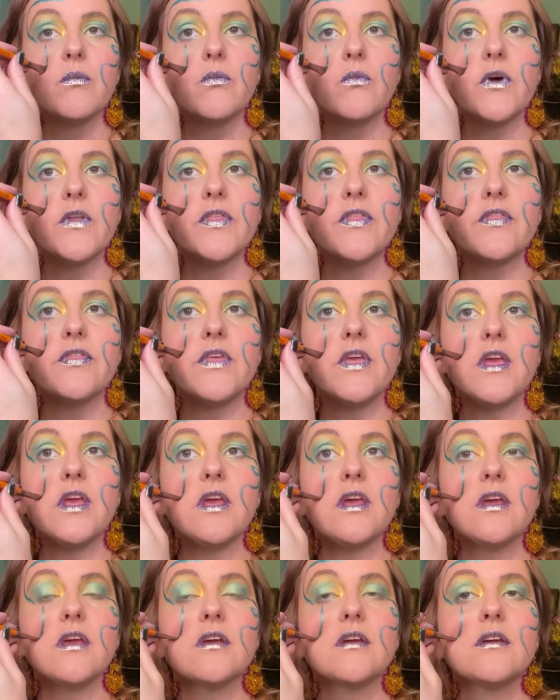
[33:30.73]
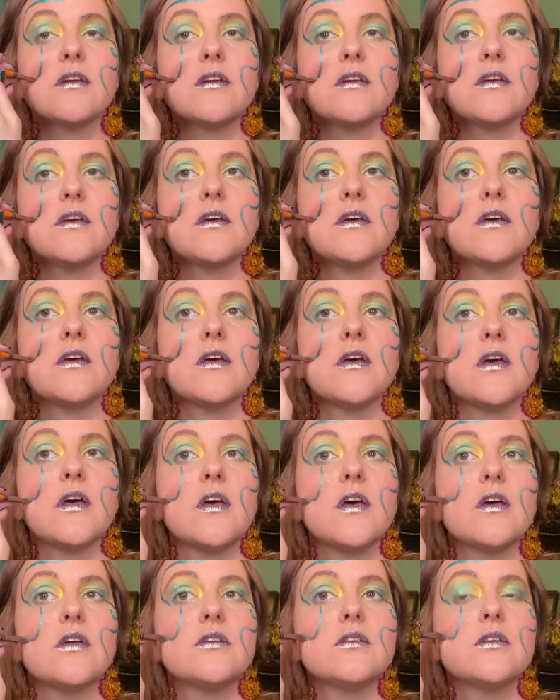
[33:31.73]
with the
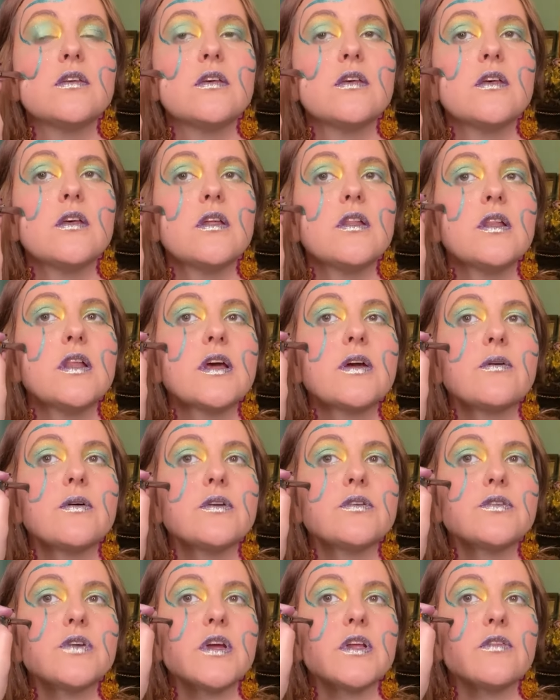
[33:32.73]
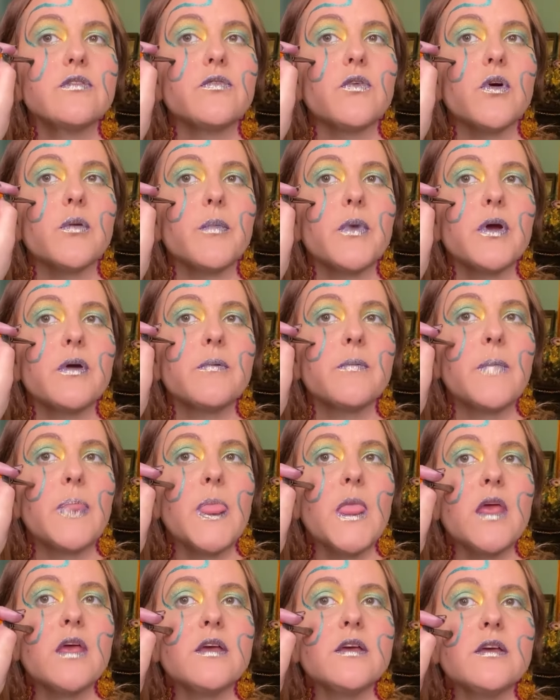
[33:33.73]
liquid transformer.
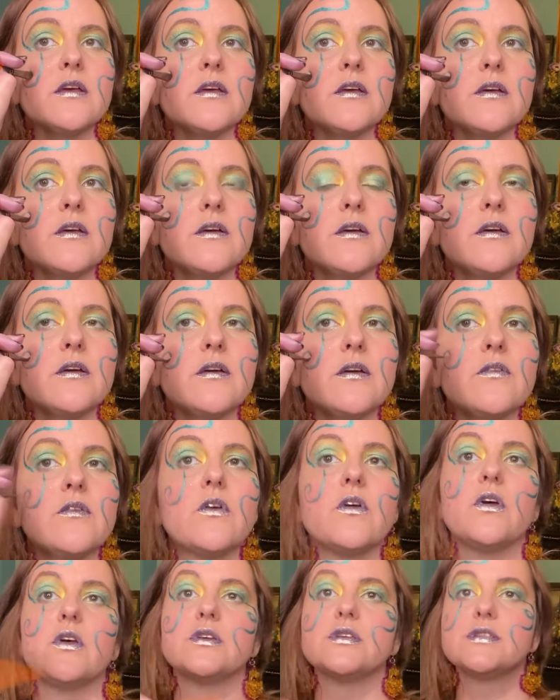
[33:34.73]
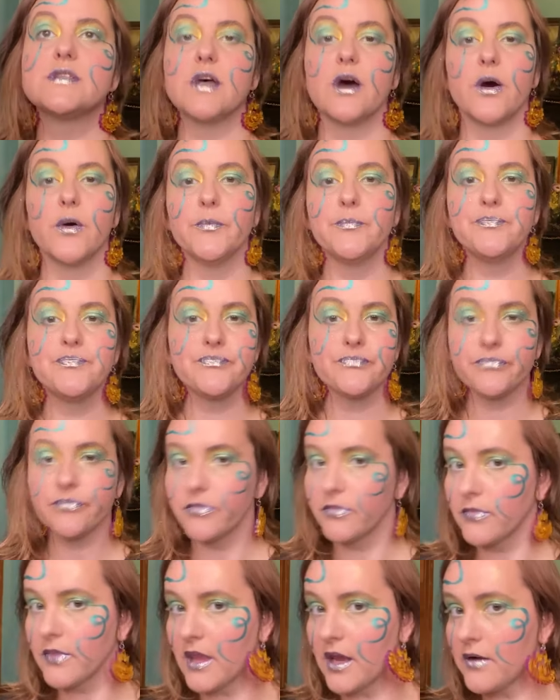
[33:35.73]
So
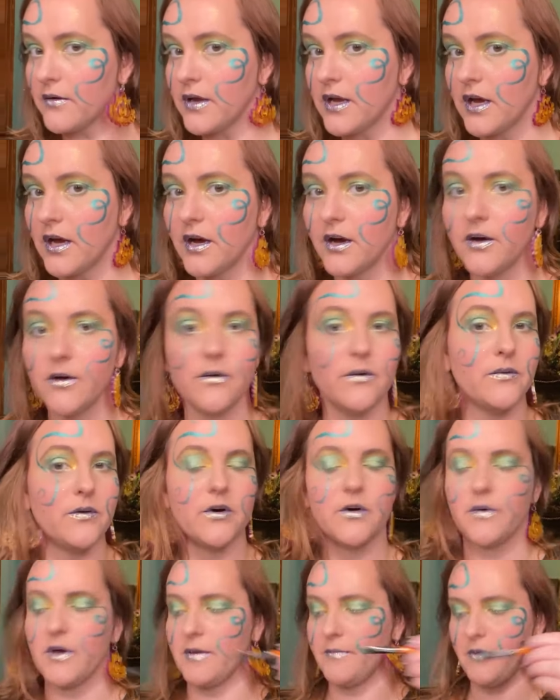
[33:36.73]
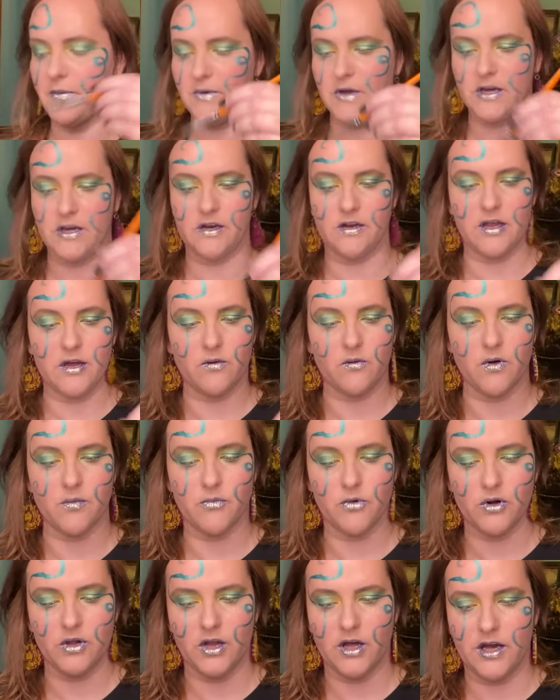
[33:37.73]
there we go. Oh wait, maybe I need like
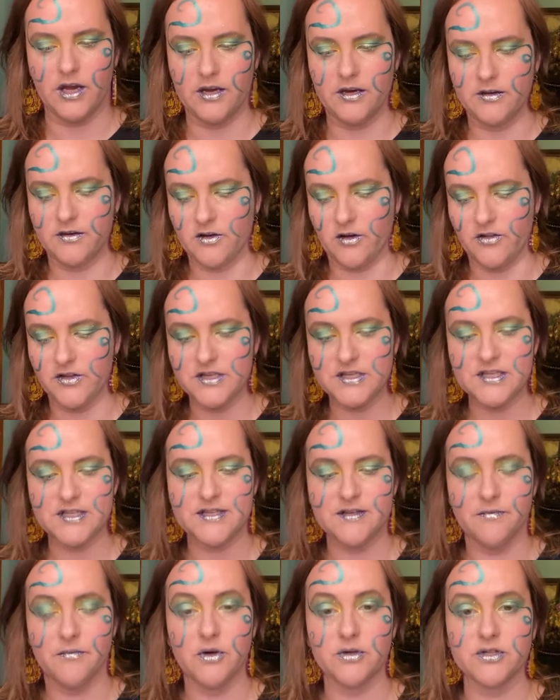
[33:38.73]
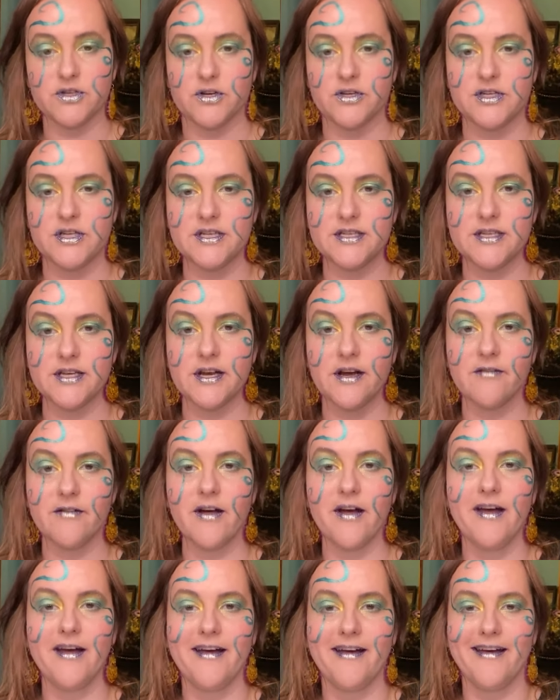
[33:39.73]
one more line. Y'all, this is the most artistic
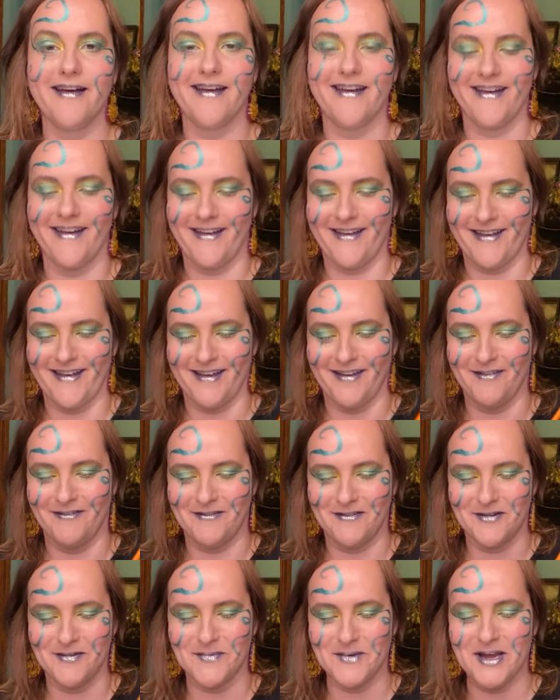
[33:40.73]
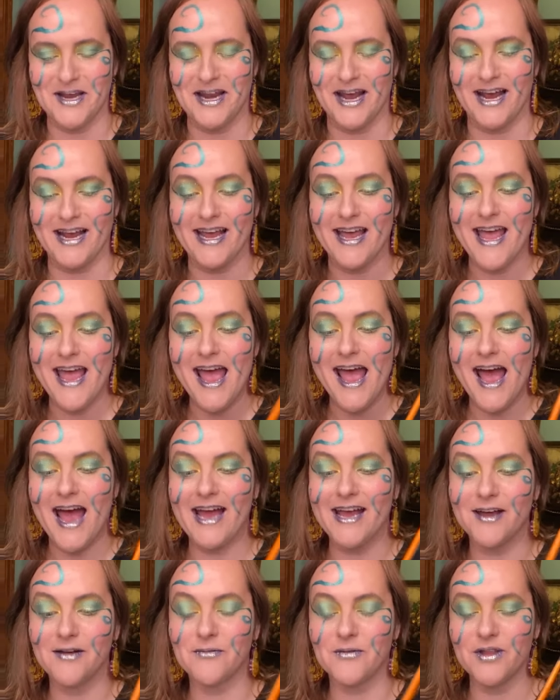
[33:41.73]
I've ever been. I
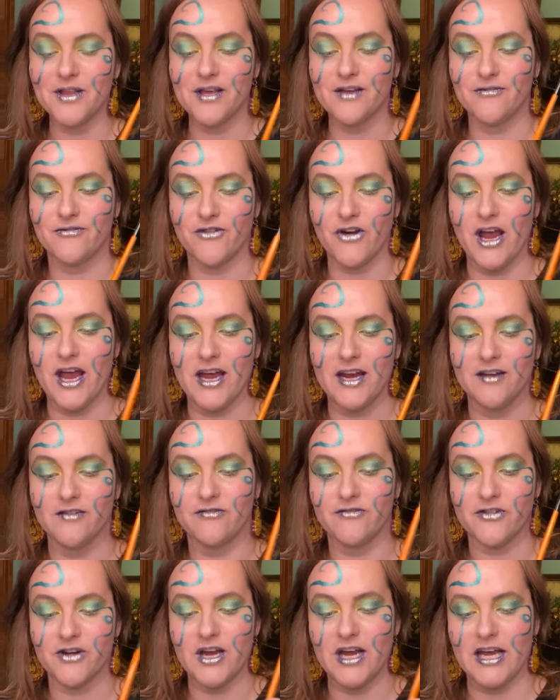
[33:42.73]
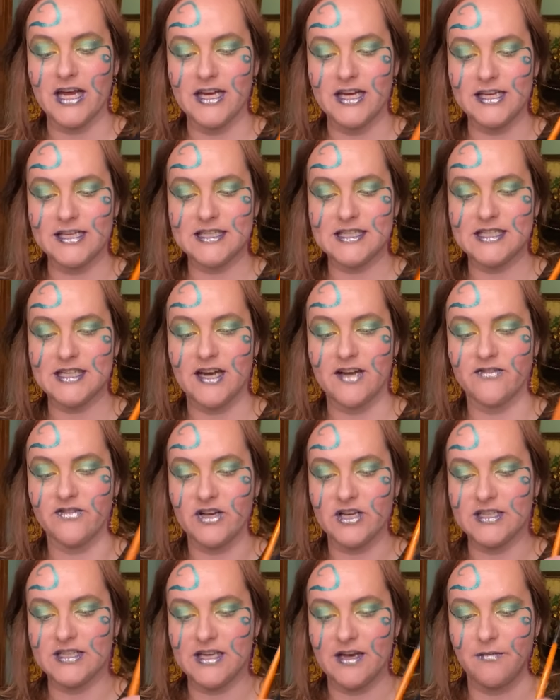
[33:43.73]
get really afraid of freehanding stuff
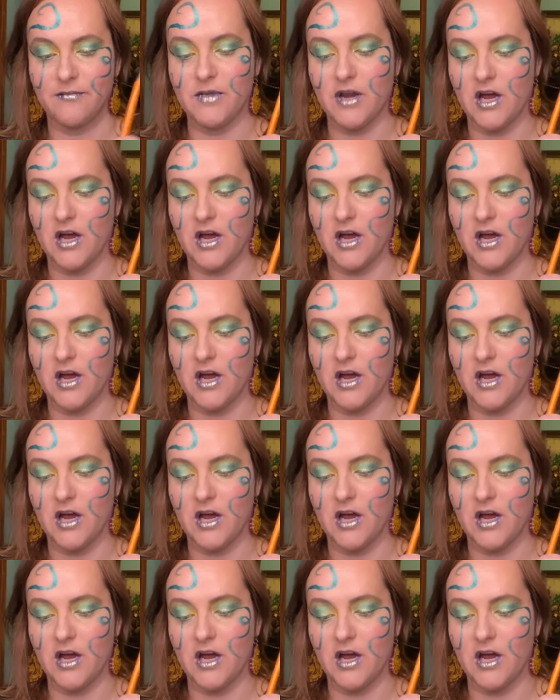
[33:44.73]
because